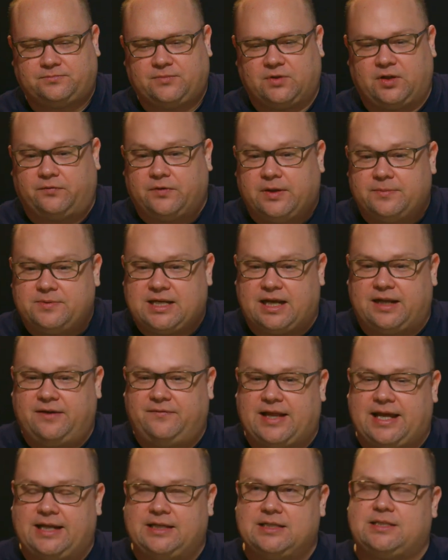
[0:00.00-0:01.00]
The flip side of
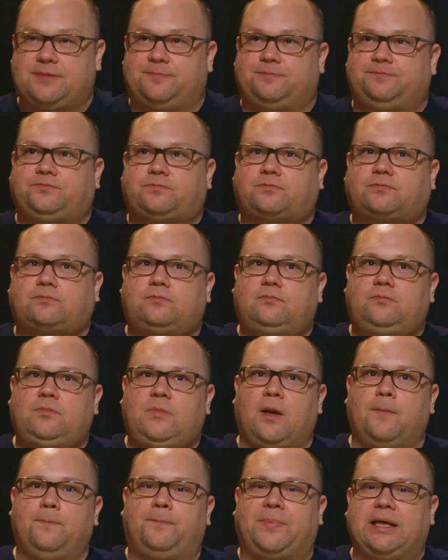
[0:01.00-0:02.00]
that is
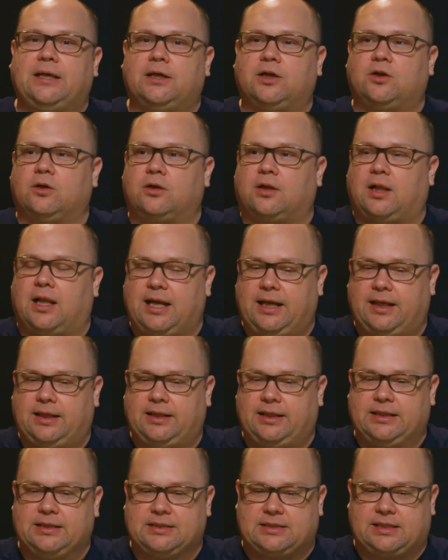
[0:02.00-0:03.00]
being a good
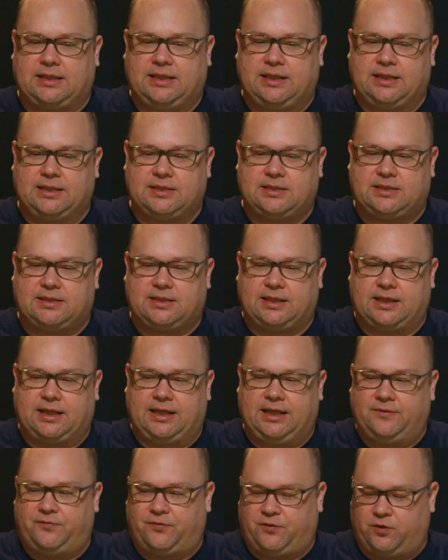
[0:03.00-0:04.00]
client is is
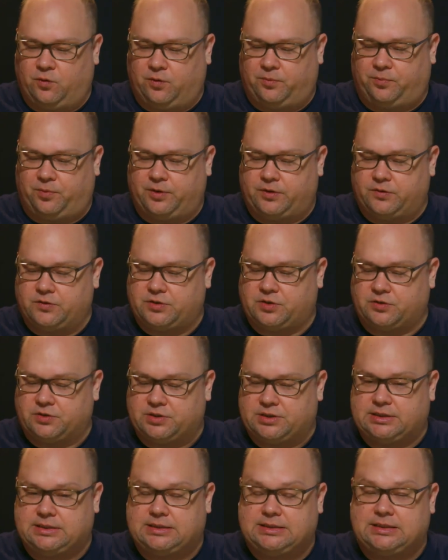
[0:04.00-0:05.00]
if your
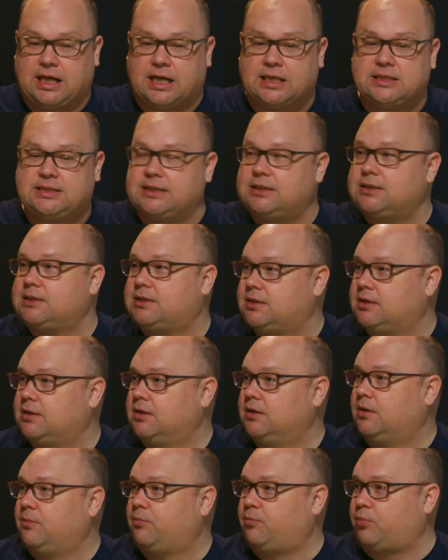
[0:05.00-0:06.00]
producer doesn't
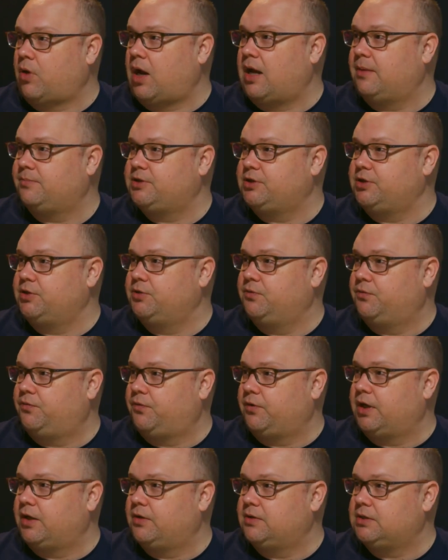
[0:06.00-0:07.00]
prompt you
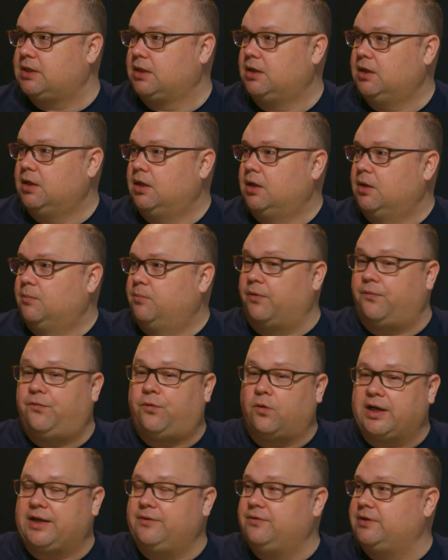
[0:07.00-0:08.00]
for those mm-hmm.
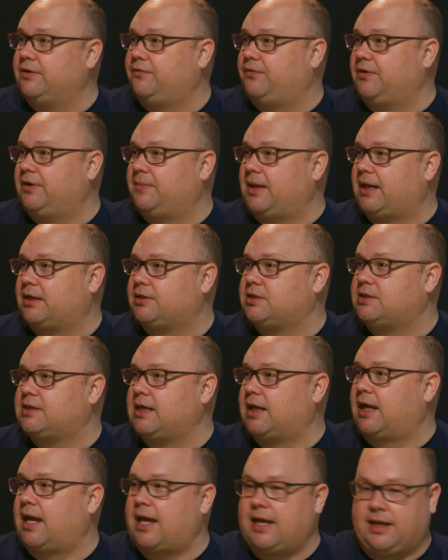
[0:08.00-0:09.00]
before giving the feedback, just
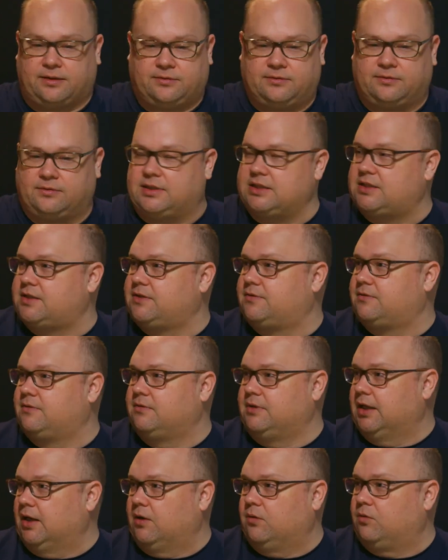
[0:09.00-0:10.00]
say, hey, this is,
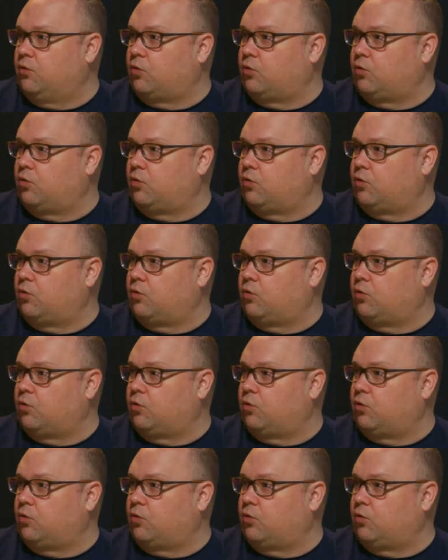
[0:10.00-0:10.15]
you know,